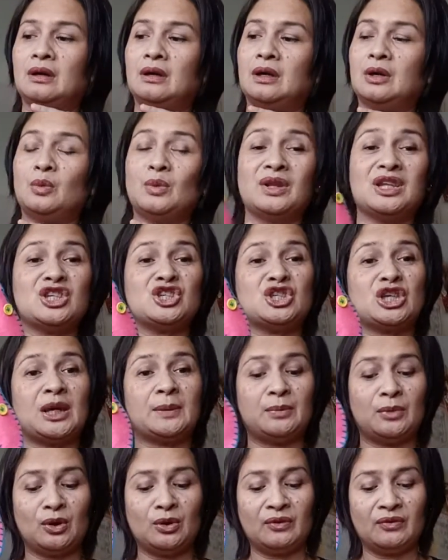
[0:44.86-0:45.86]
with the
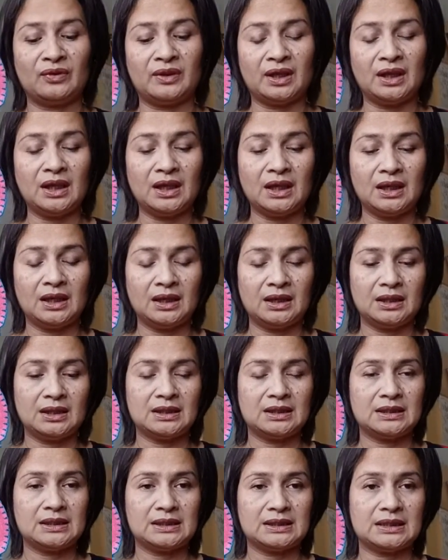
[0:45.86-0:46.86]
shape of the
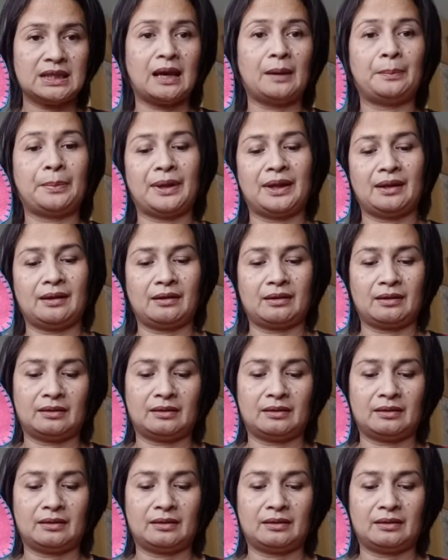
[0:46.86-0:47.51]
tapir.